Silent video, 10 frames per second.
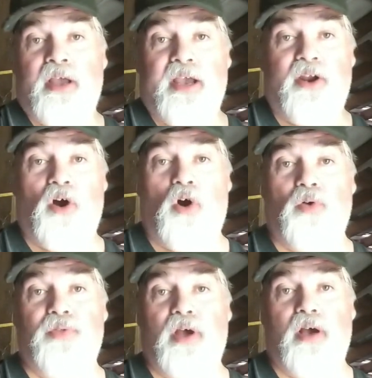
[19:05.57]
and
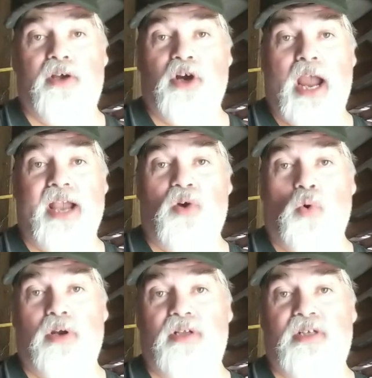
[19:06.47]
all the cracked
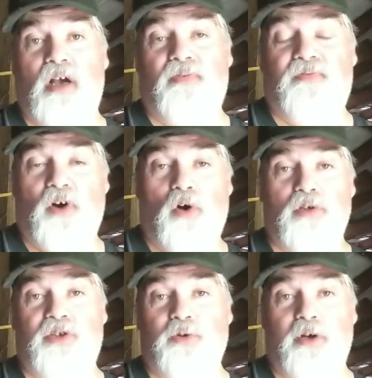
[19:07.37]
corn and stuff
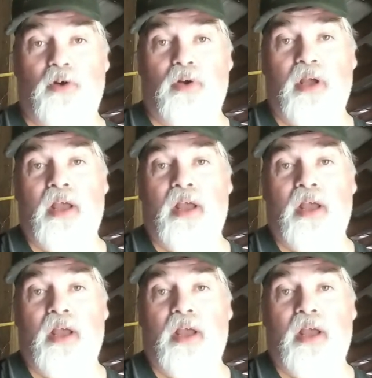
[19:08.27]
falls through.